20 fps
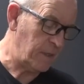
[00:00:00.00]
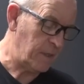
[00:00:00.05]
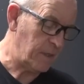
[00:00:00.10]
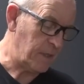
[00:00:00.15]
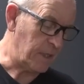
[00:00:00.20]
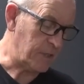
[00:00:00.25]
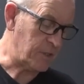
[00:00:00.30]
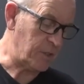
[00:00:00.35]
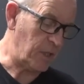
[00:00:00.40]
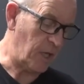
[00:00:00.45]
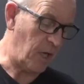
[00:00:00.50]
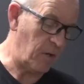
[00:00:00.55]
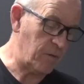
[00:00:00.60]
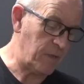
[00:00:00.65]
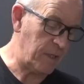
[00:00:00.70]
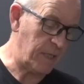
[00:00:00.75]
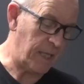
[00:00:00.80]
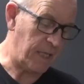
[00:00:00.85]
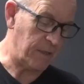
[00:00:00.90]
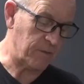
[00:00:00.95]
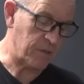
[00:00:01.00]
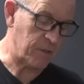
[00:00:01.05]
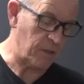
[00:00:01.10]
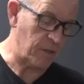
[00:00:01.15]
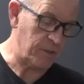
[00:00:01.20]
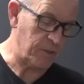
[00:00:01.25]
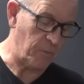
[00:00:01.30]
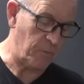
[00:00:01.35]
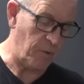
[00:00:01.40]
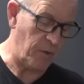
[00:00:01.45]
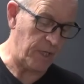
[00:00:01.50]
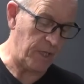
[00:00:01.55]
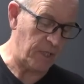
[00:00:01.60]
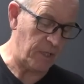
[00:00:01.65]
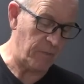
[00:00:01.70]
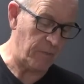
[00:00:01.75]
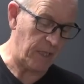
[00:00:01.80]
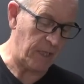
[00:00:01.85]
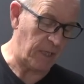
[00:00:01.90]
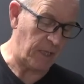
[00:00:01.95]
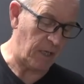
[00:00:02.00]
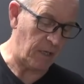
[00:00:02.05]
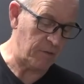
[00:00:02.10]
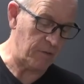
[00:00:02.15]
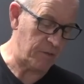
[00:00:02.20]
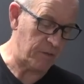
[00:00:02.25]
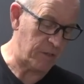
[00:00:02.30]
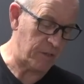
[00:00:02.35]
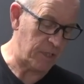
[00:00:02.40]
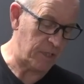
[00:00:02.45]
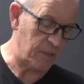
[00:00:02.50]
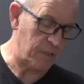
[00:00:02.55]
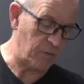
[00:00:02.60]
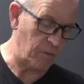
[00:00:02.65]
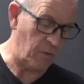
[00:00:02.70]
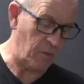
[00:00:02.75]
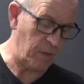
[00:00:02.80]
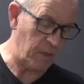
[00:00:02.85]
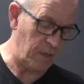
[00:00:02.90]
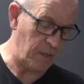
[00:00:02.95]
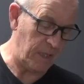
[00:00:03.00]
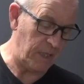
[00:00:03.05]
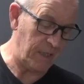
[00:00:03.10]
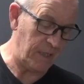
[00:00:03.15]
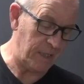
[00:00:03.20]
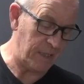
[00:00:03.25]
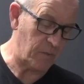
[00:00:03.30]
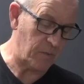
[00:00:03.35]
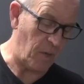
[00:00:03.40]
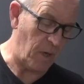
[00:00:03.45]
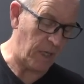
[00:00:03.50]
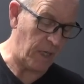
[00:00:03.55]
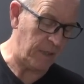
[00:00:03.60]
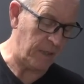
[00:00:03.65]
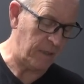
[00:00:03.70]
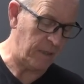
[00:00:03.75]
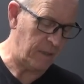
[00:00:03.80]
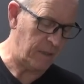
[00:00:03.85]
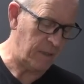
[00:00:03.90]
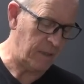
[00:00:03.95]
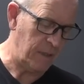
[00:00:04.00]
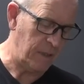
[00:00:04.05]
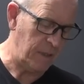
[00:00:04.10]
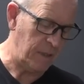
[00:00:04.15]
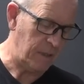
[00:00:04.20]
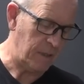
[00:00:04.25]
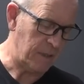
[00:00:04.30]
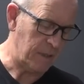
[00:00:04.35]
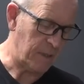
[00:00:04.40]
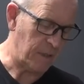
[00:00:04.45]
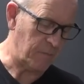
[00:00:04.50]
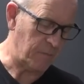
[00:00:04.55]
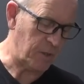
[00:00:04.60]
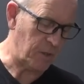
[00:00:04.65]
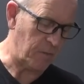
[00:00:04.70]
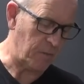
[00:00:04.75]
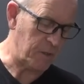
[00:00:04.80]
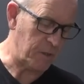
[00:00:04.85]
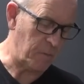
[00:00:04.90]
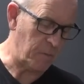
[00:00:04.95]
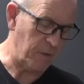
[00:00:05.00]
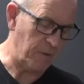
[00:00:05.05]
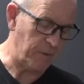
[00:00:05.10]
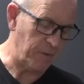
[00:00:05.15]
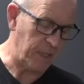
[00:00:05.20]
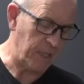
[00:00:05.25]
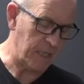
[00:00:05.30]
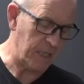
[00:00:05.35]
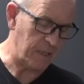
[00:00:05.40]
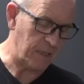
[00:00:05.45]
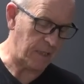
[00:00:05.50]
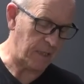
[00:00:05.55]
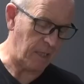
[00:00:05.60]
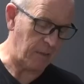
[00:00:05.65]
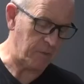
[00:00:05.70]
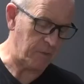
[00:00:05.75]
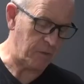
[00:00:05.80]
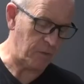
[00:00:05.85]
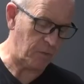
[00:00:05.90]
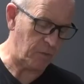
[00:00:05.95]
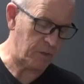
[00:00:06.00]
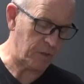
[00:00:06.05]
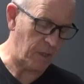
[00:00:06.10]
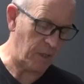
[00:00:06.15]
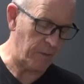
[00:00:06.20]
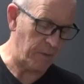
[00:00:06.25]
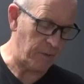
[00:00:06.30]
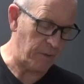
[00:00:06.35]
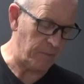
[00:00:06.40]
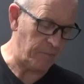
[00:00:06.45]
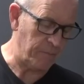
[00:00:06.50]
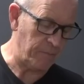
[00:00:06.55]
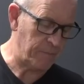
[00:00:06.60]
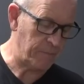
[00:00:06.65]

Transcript: That's the only downside to breeding them in enclosures in this way, is sometimes it's a bit of a guessing game as to what's going on.